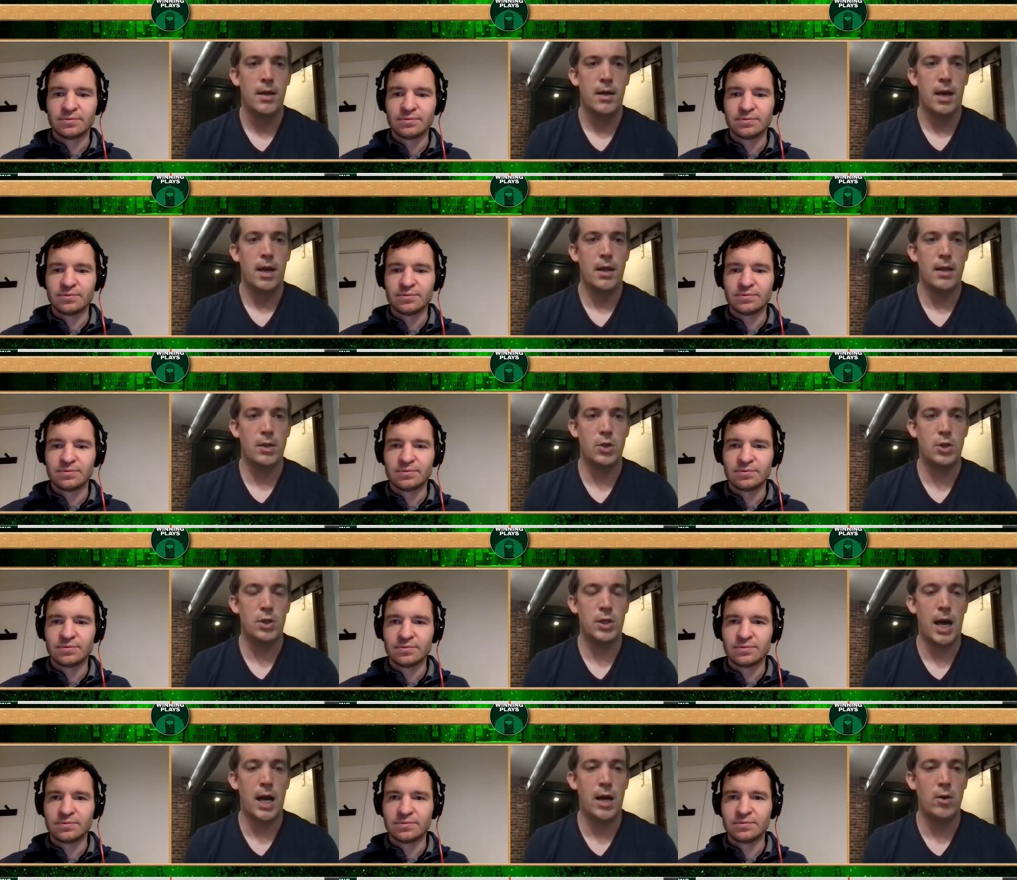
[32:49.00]
Speaker 1: I think
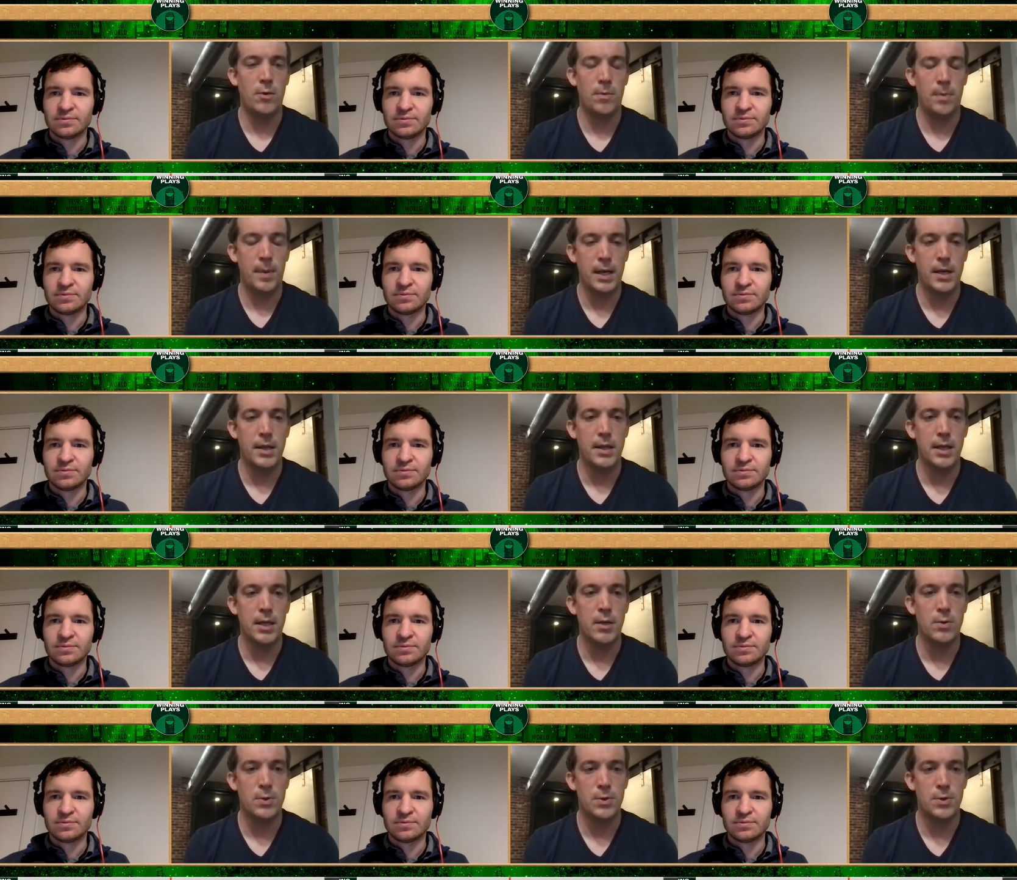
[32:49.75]
Chicago at the beginning of the
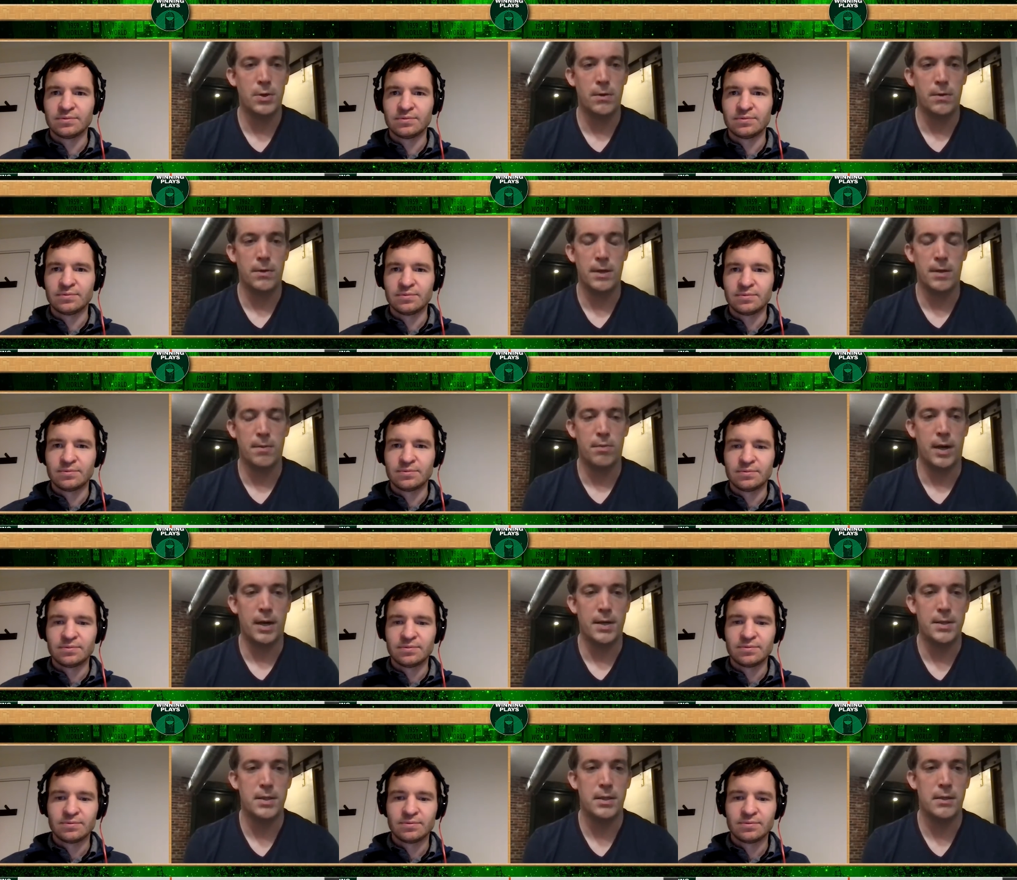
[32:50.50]
year was certainly
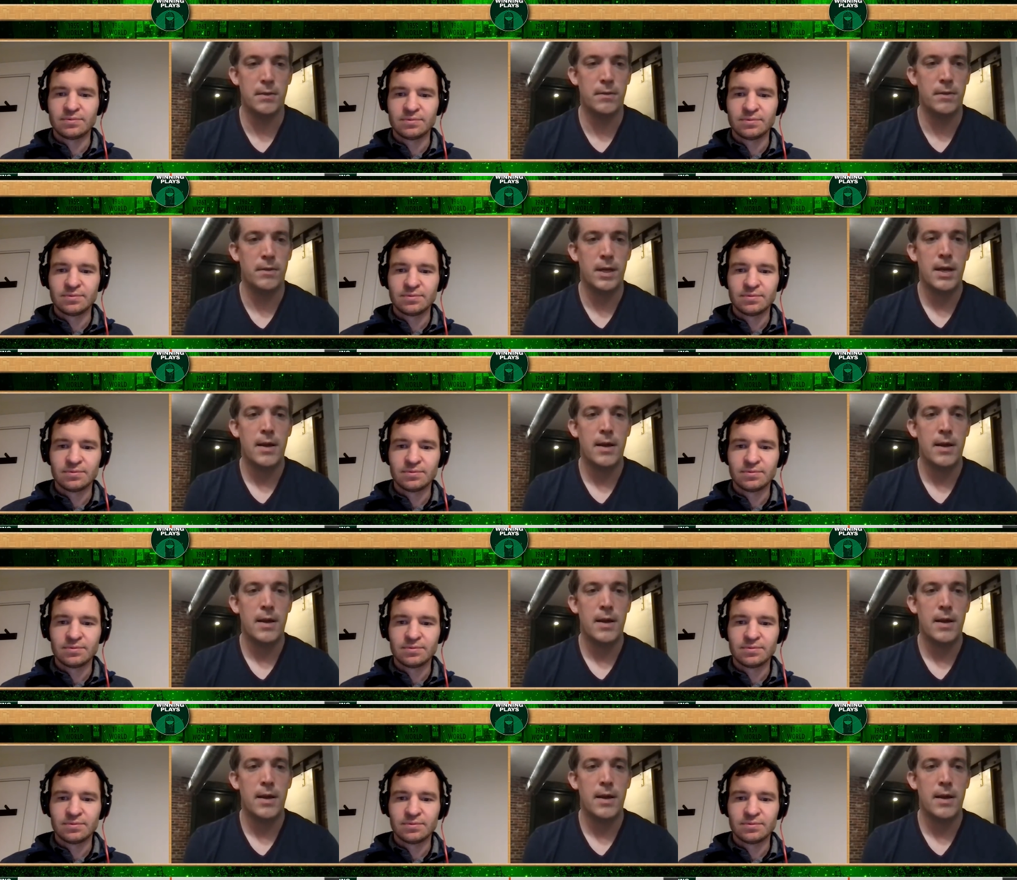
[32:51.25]
impressive.